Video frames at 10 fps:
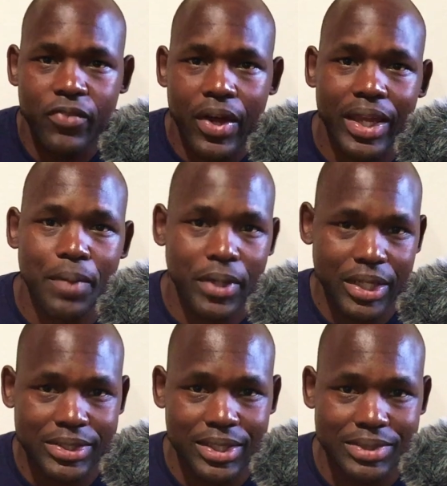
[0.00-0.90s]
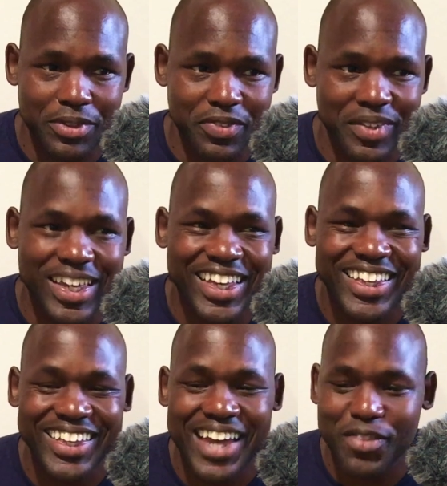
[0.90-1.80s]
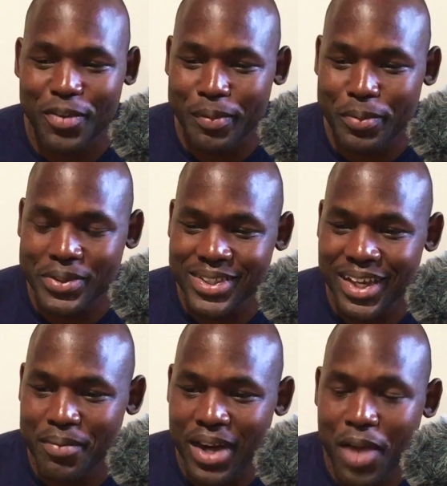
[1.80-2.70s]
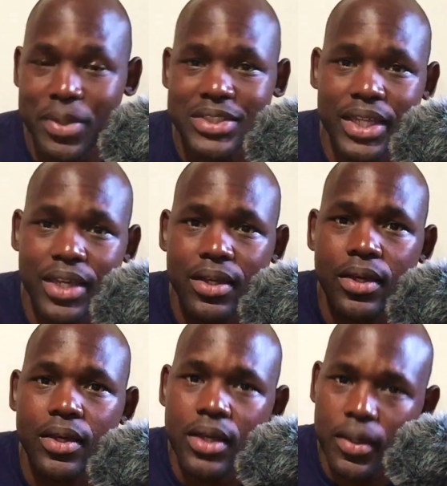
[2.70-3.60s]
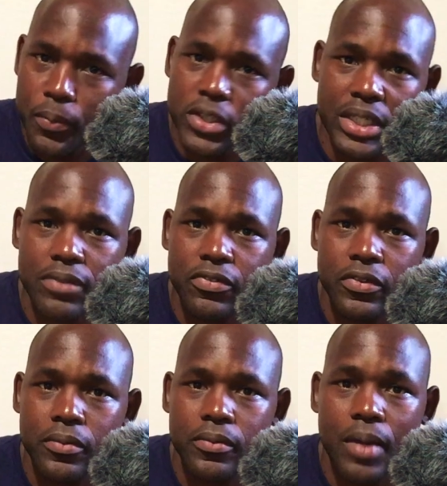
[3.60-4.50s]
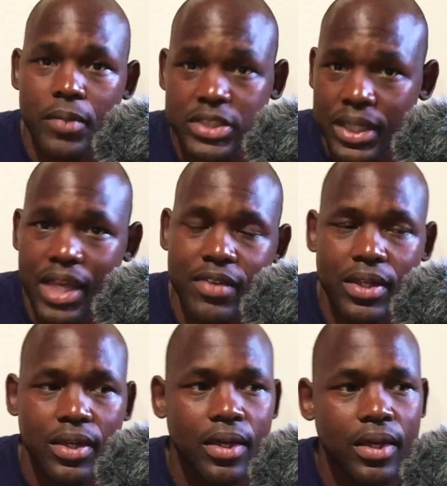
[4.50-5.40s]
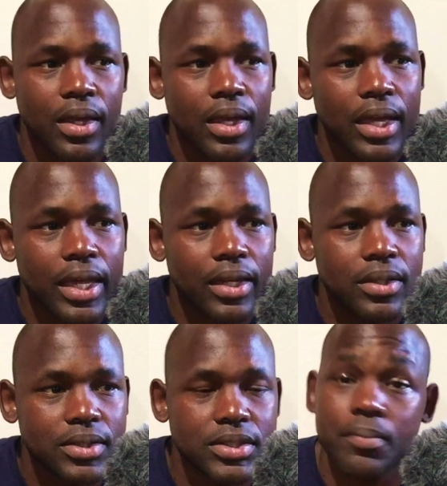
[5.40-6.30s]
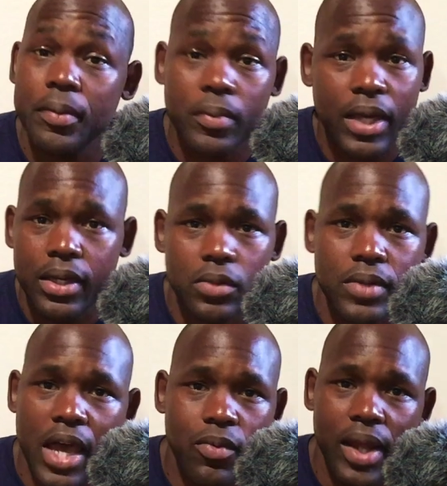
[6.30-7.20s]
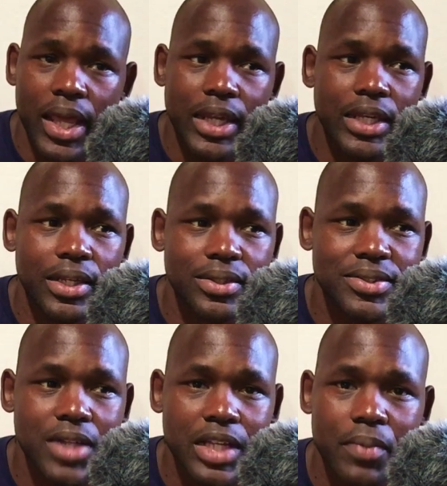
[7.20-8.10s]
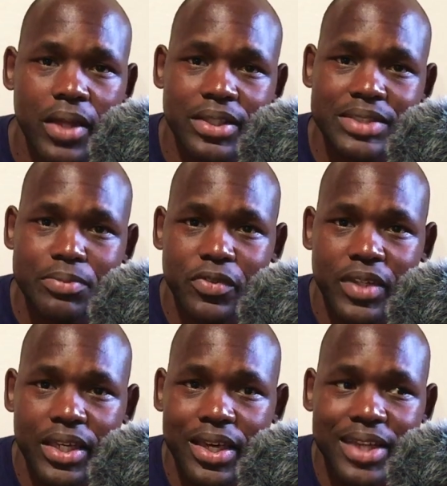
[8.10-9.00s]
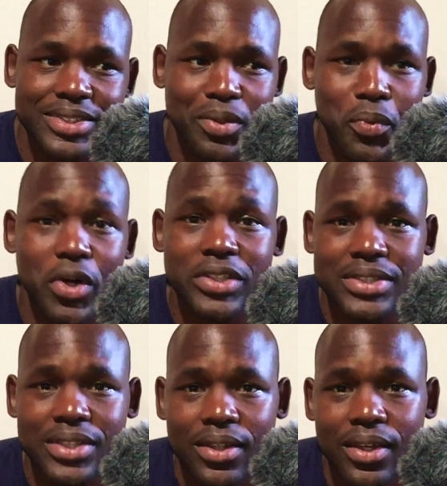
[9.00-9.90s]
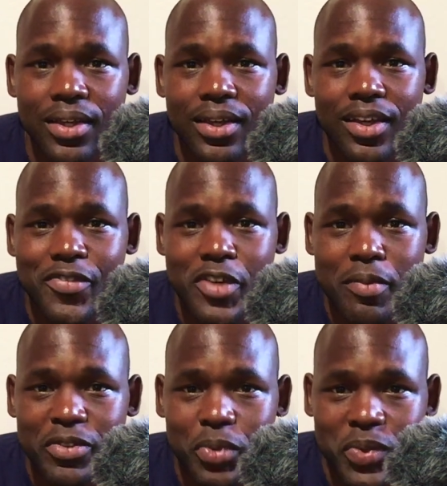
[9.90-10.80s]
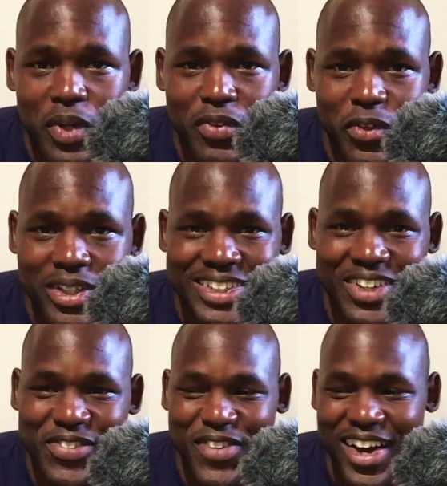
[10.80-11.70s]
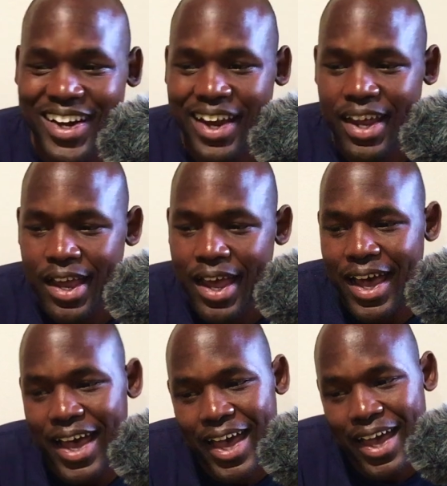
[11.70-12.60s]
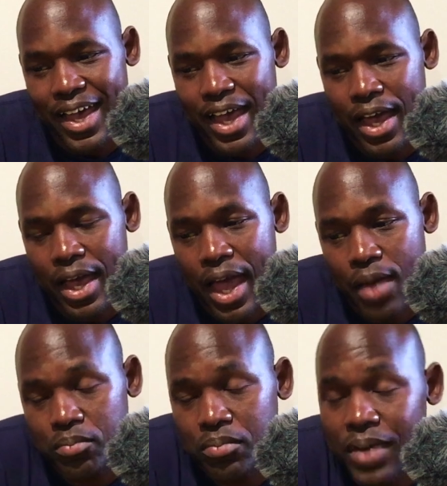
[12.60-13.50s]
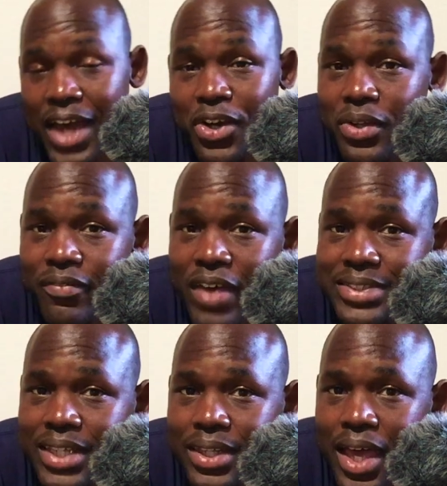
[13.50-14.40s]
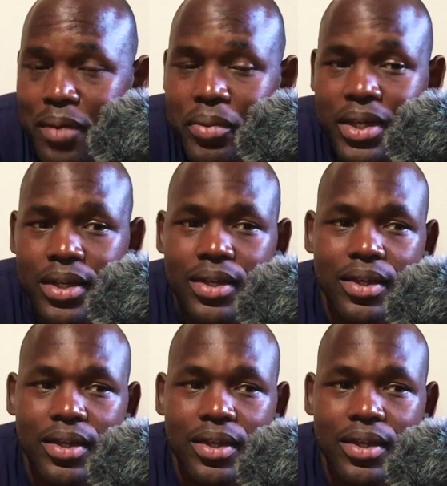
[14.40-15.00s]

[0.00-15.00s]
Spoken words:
varying opinions on this movie. I've heard people talk about how much they appreciate the film, how much they love it. And some people who outright hated it and talked about this movie as the worst film of 2024 so far. I don't know if I'd say that, but